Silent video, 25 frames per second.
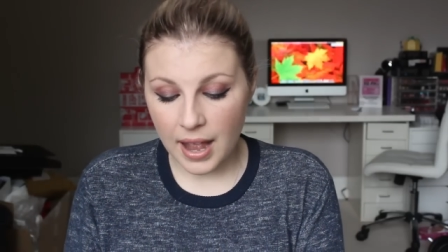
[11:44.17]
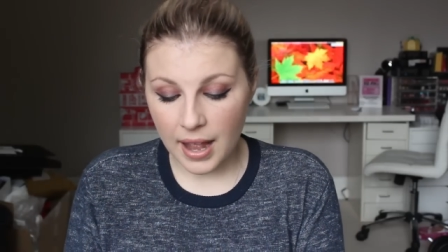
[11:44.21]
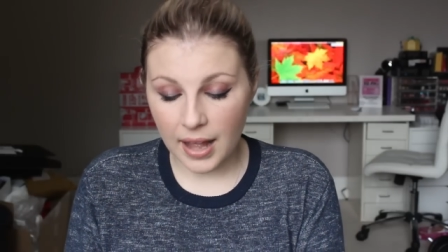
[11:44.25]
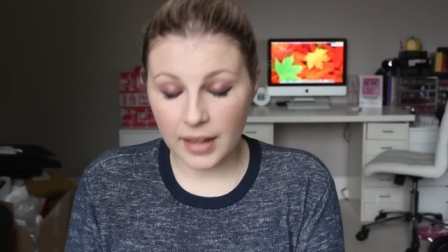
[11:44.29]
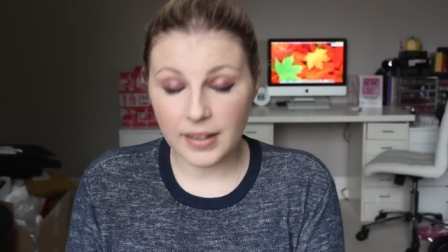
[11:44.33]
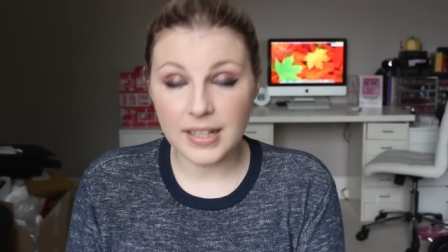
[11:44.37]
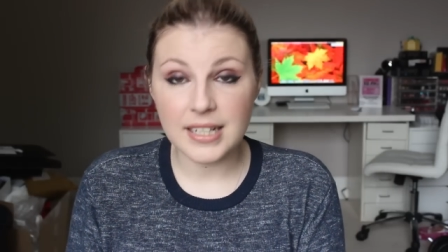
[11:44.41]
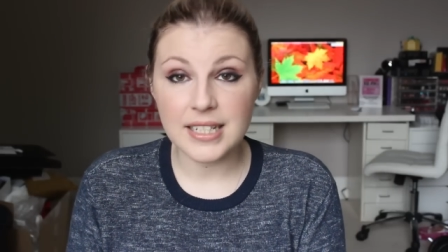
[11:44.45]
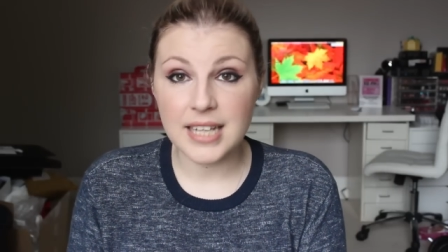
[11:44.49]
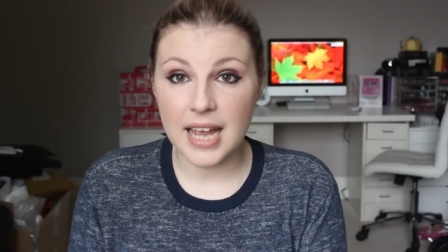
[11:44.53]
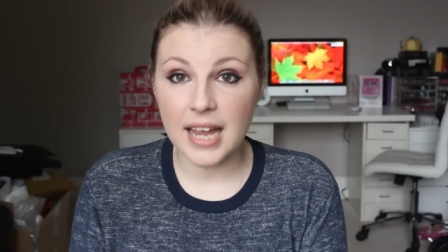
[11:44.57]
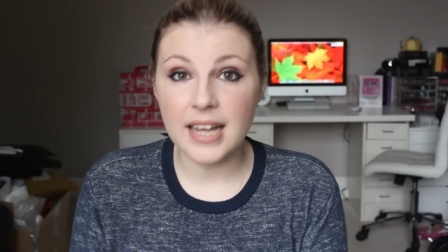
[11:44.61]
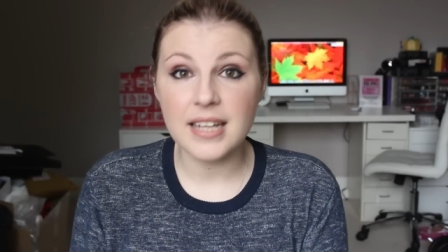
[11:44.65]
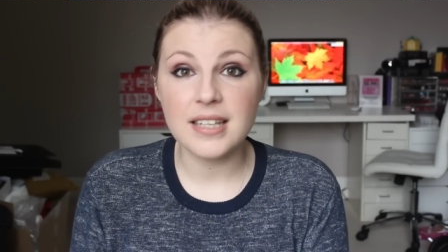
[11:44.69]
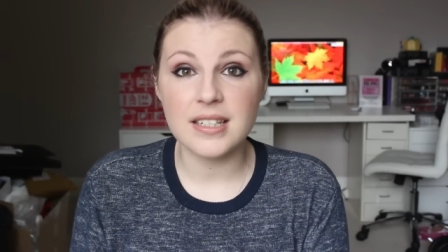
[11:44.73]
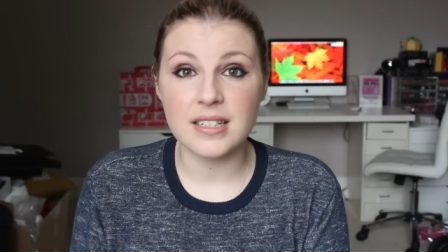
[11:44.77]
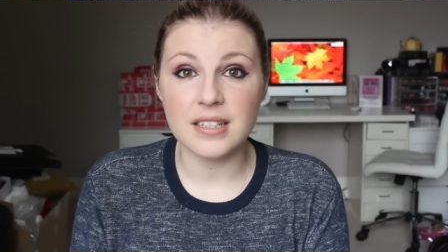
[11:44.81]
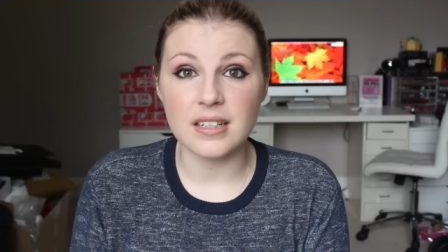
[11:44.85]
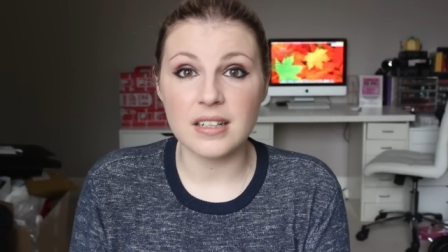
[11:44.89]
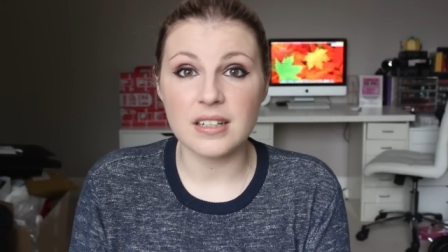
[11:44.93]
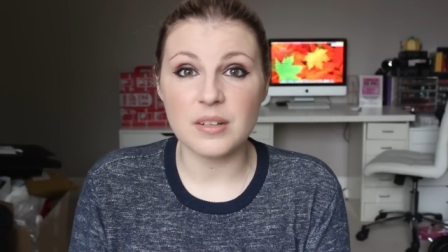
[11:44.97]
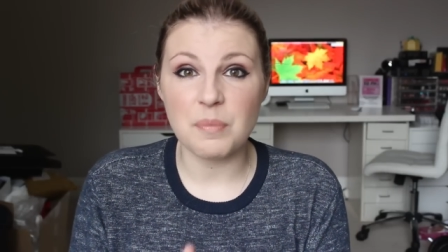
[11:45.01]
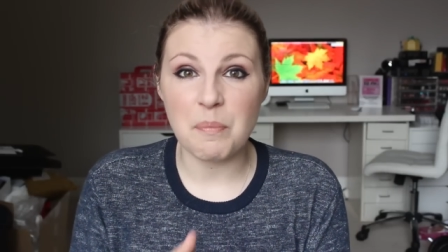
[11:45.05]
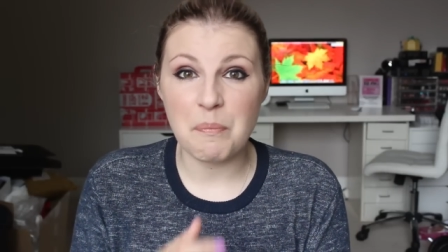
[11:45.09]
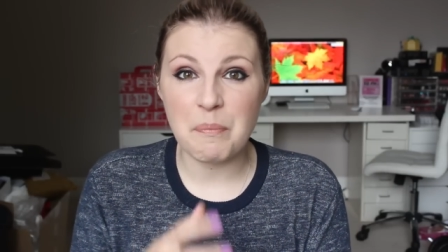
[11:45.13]
and it
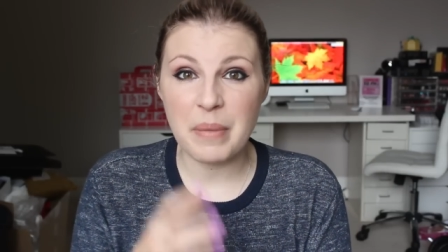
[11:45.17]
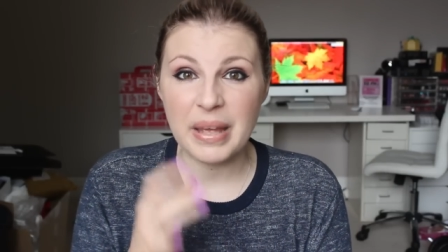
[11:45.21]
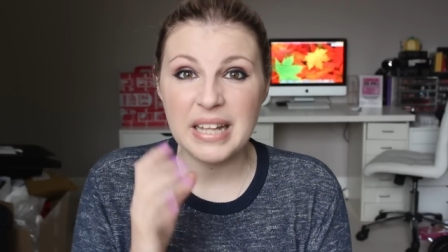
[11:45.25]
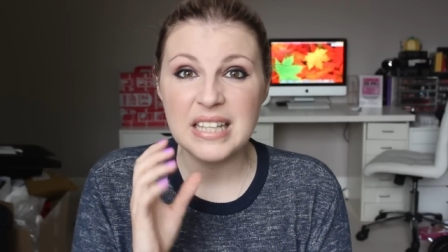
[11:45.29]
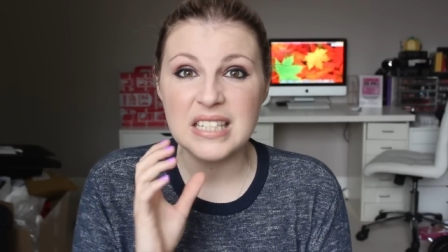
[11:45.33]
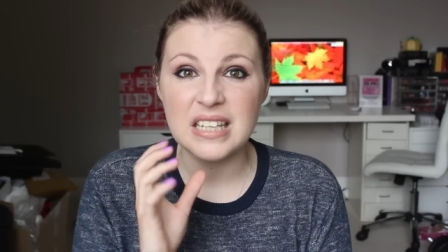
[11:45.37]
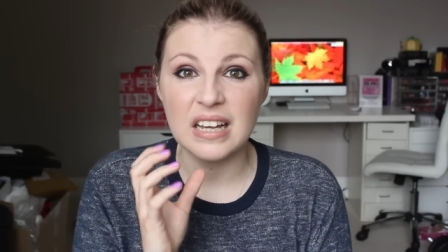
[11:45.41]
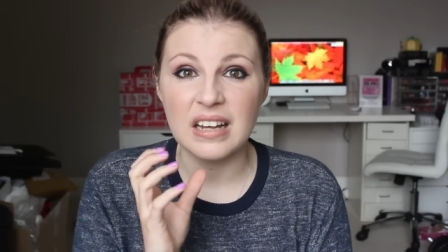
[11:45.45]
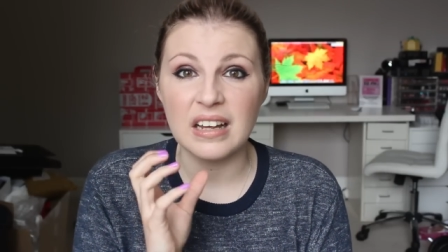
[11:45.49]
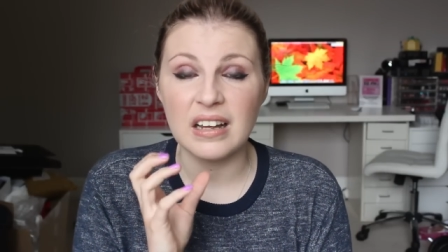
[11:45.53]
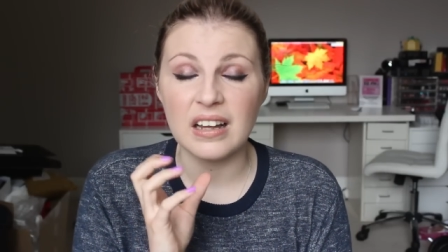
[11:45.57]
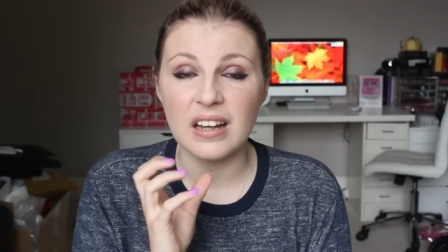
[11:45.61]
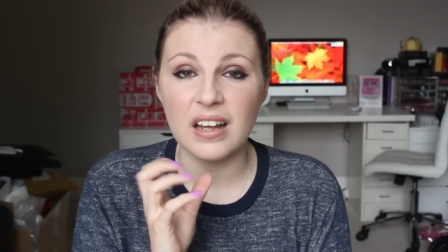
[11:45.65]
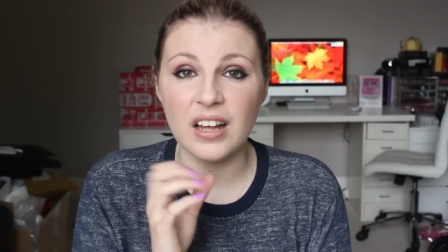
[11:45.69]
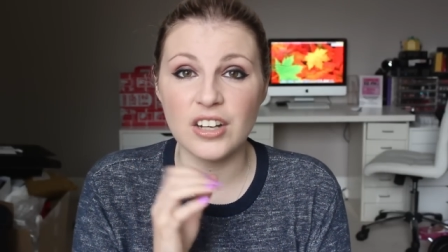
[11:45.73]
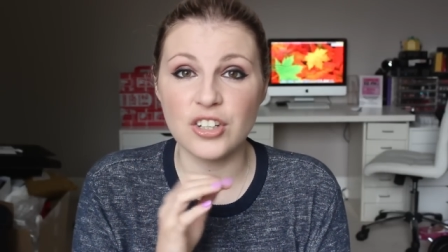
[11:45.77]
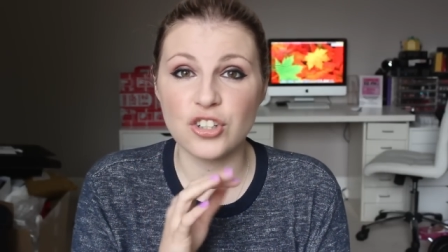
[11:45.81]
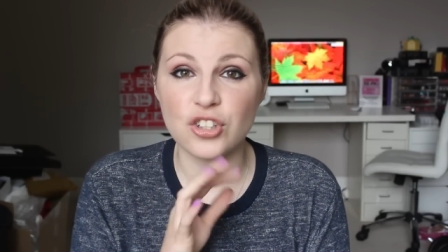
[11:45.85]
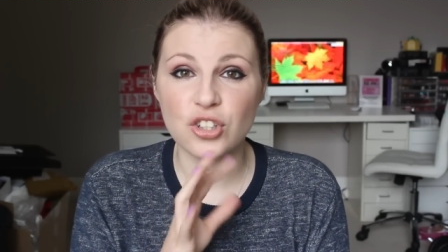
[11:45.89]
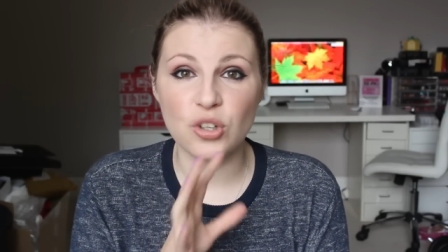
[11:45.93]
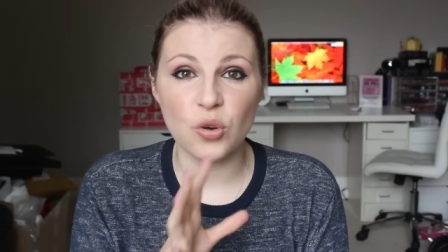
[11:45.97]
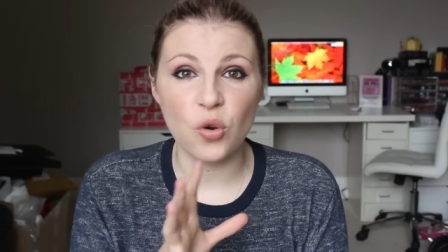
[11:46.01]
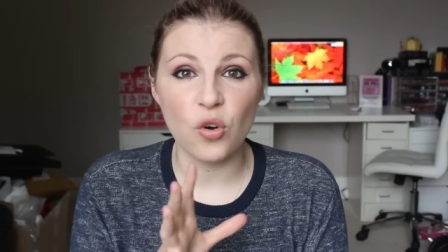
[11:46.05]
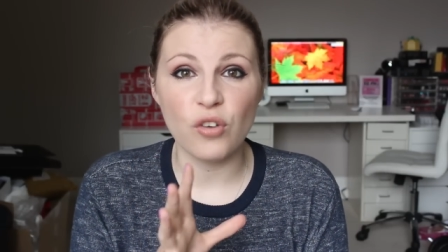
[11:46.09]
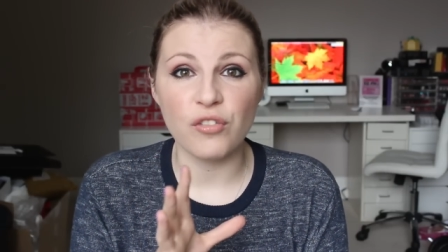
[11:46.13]
tasted bitter and
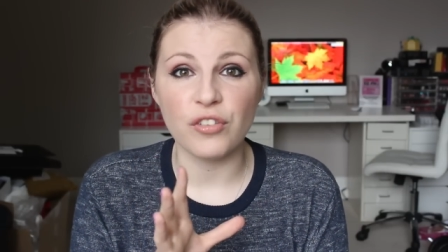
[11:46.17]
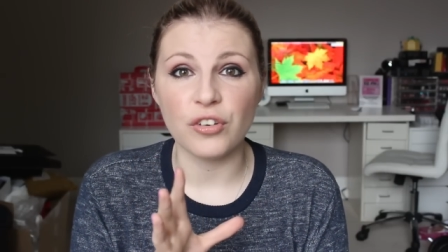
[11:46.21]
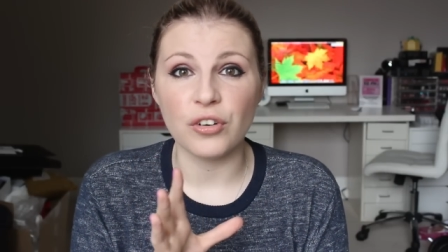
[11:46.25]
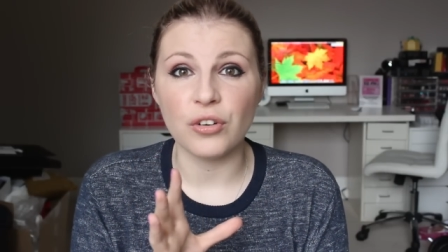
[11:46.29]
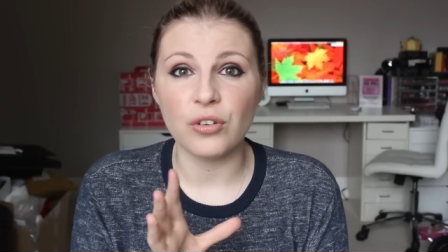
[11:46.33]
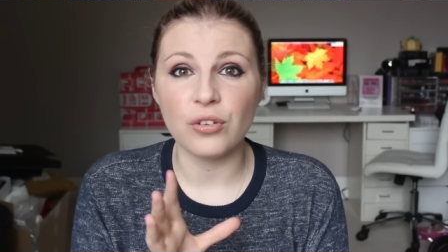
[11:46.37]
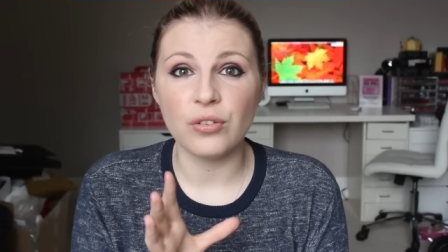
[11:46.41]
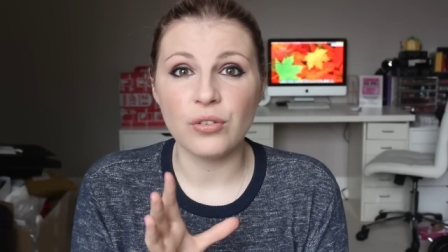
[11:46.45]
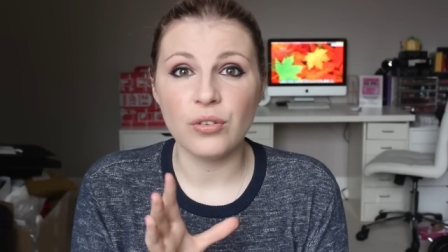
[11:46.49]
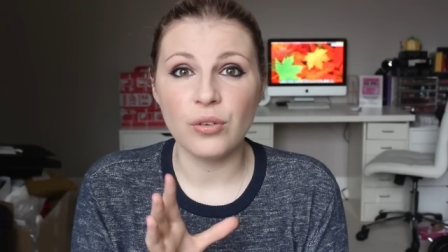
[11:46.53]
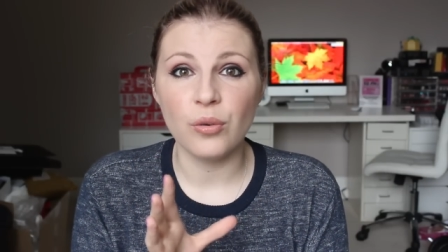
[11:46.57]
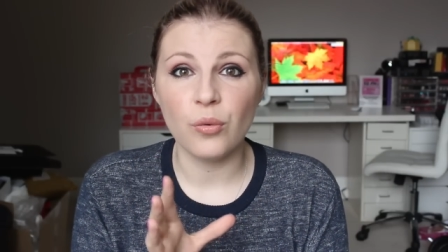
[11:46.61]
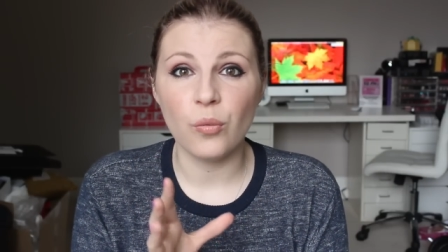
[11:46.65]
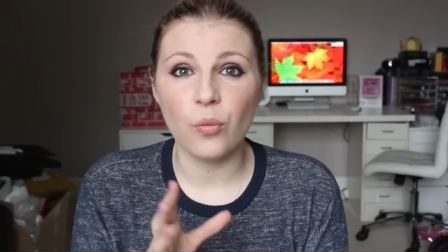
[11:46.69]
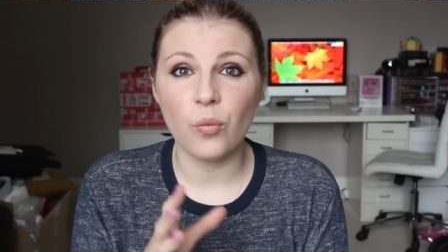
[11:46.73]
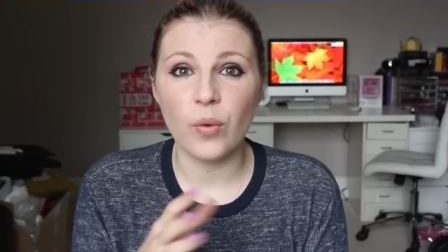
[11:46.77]
just awful